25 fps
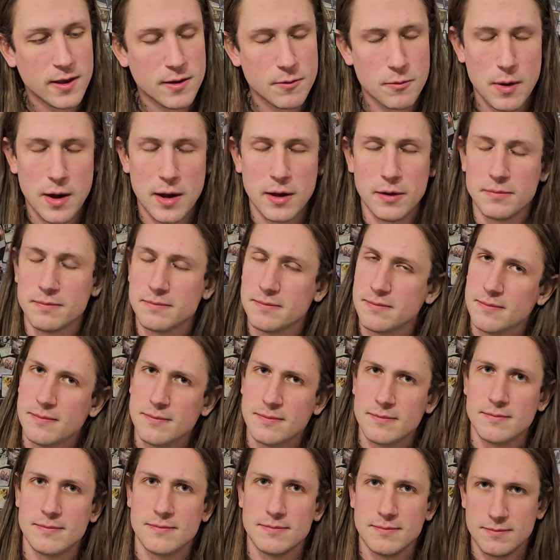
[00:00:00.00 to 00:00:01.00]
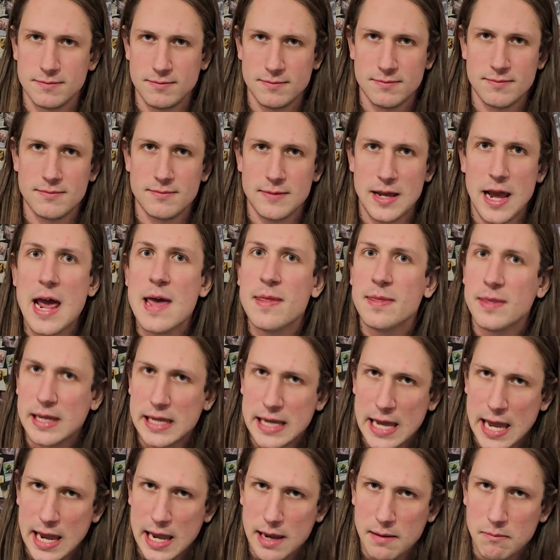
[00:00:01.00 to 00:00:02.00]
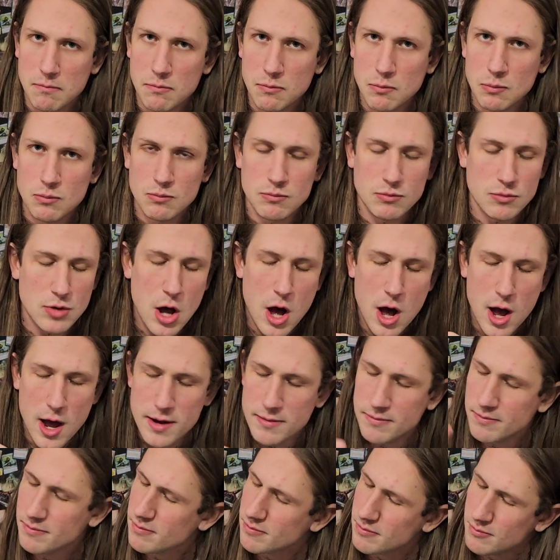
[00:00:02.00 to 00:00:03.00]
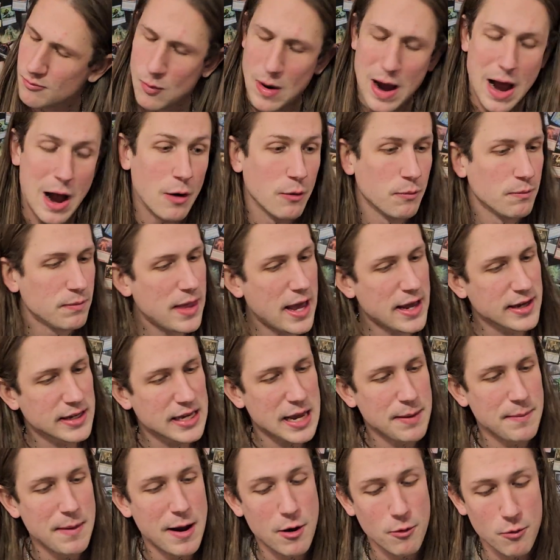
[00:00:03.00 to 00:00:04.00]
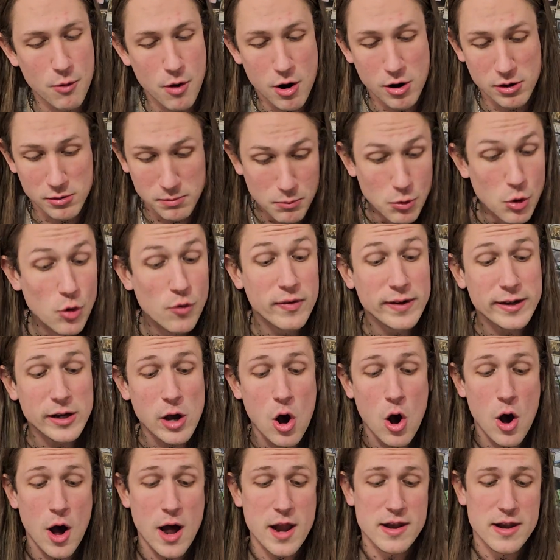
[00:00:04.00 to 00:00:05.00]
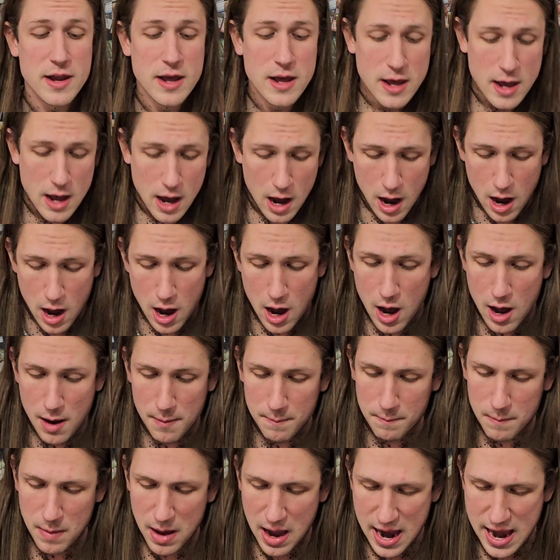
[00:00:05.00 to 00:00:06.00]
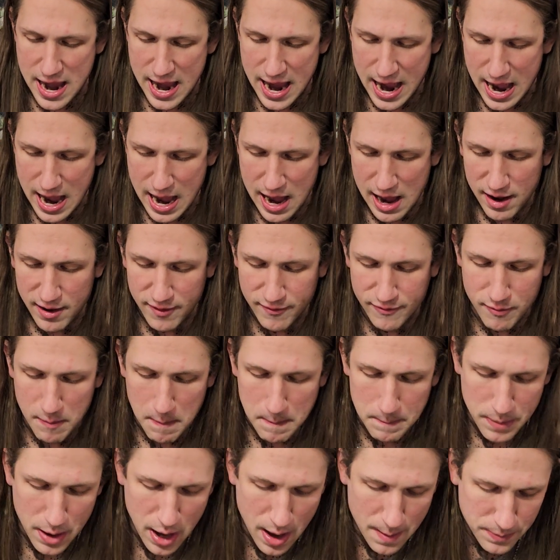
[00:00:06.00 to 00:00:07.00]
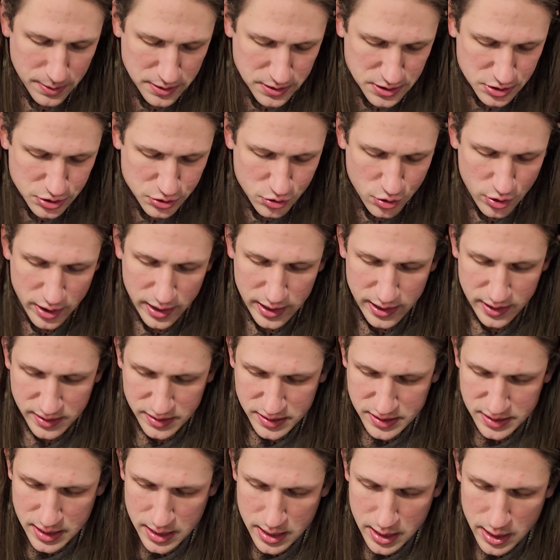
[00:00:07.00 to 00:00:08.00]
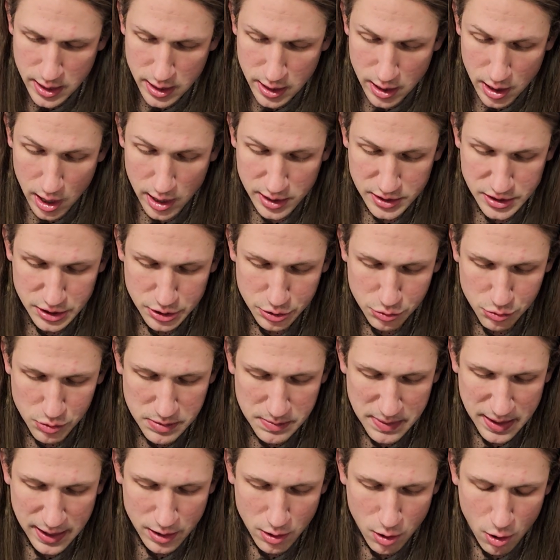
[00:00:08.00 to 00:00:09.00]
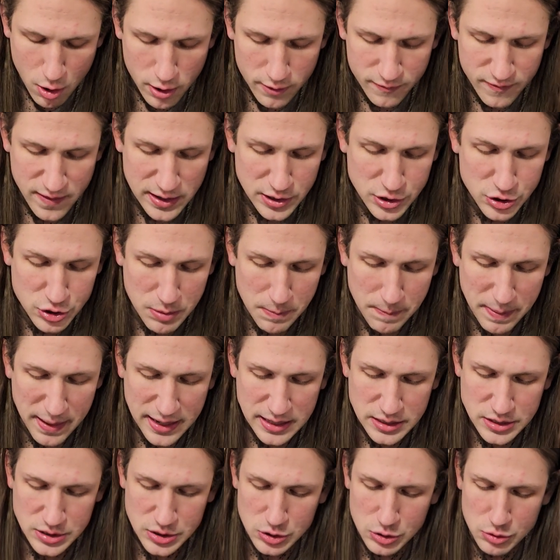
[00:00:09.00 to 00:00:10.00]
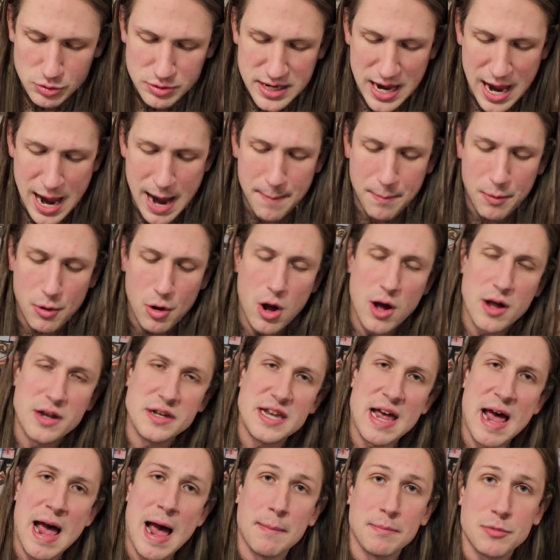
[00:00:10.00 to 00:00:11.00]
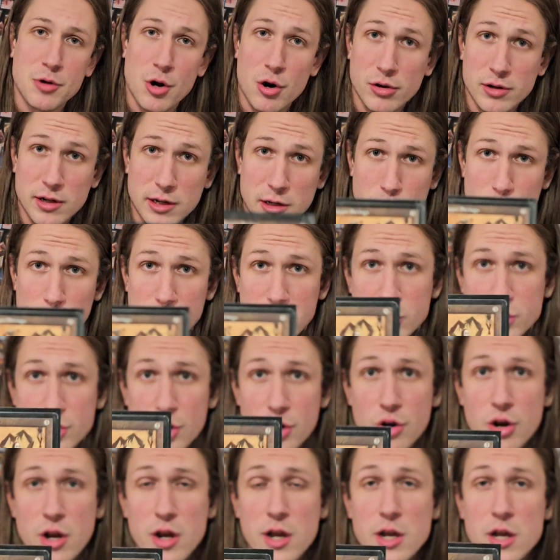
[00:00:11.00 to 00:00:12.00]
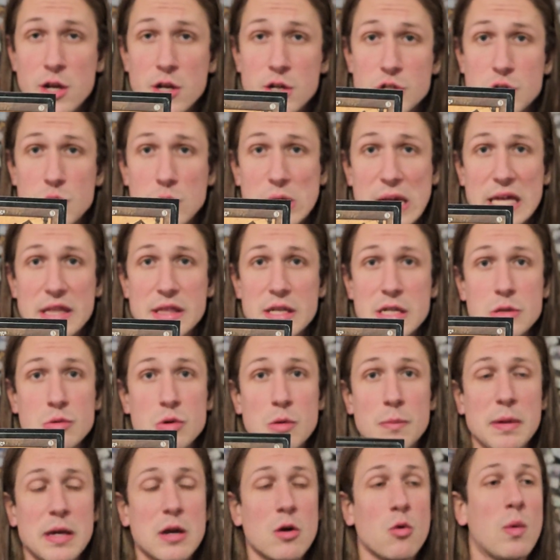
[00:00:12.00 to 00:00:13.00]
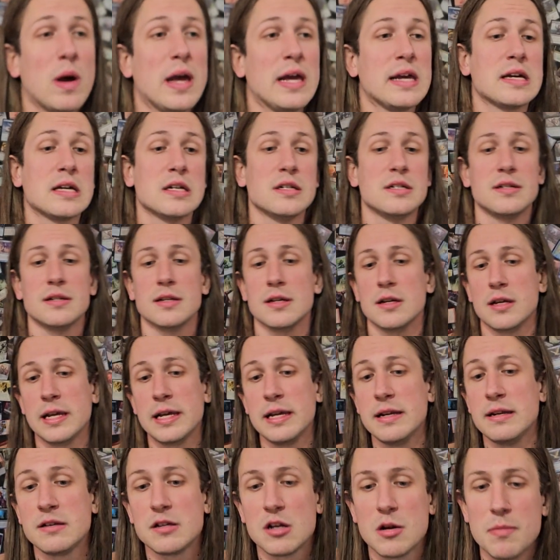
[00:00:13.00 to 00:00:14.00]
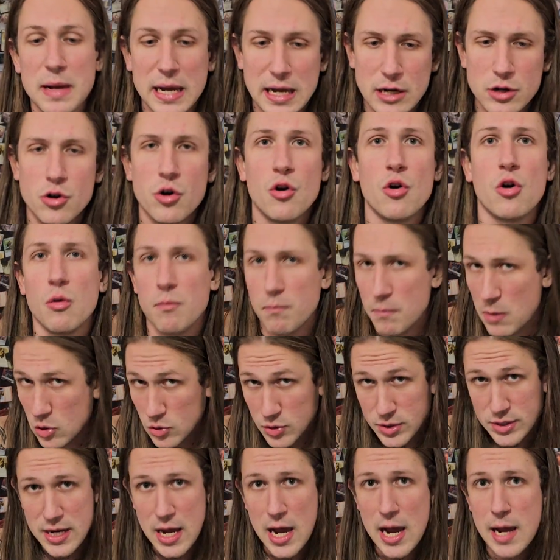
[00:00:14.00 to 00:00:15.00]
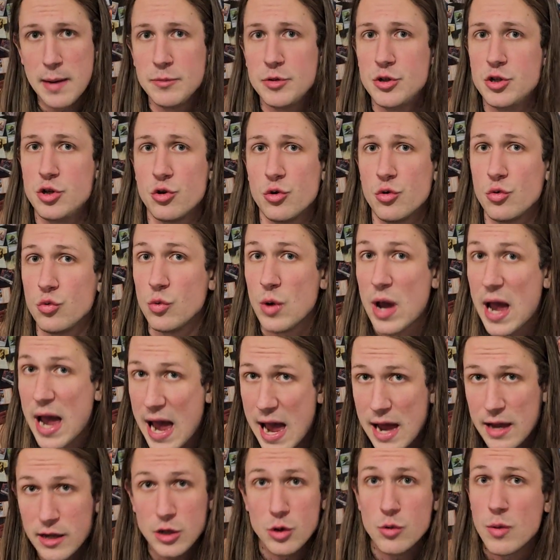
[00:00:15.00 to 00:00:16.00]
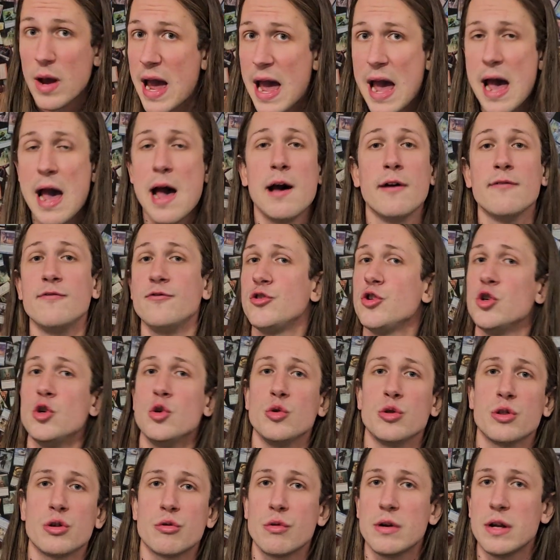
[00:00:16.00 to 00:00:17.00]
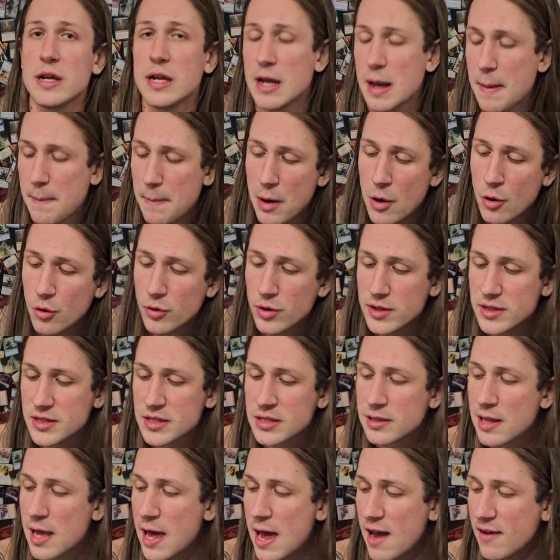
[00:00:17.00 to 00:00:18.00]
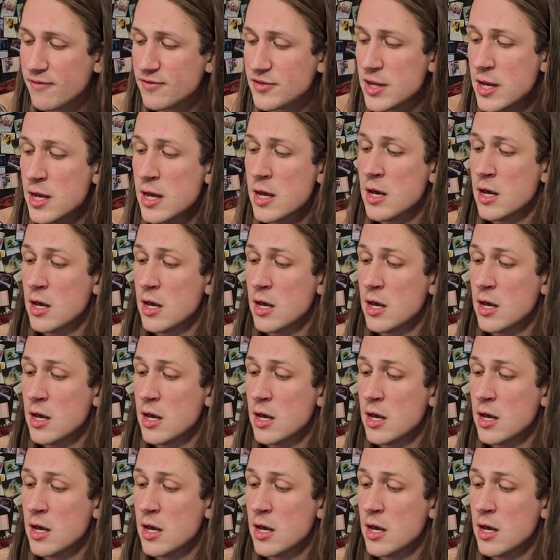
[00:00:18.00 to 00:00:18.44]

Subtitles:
Well, end the game, not... Wow, that came out wrong. Moving on. I have Puppet Strings. It's a 3-mana artifact you can pay to tap or untap target creature. So again, this would be a way, because in Commander, most times you have 2-3 opponents left.